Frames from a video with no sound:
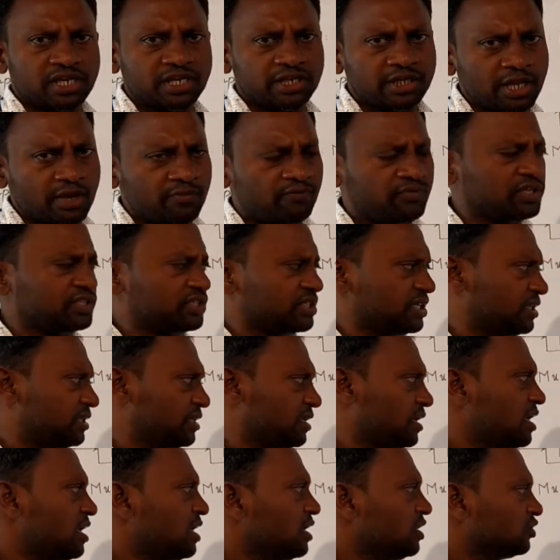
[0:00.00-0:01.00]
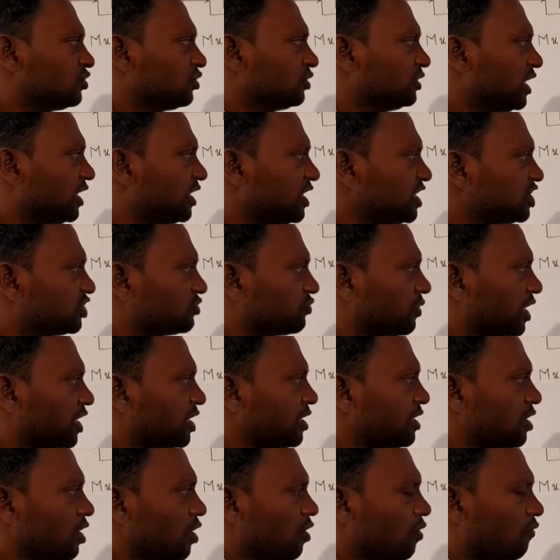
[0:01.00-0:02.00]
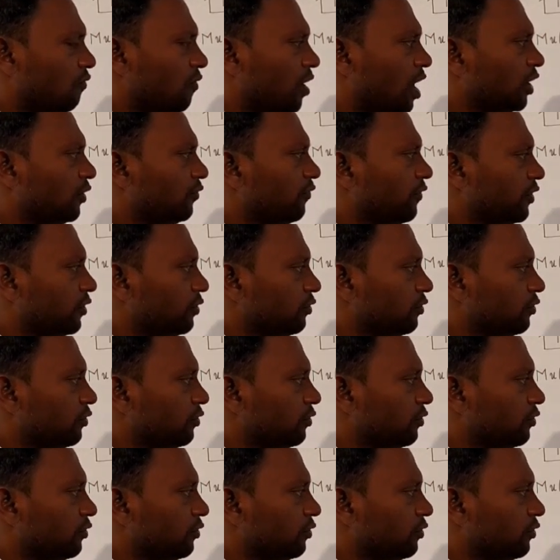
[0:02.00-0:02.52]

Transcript: 2 into 3 into 5.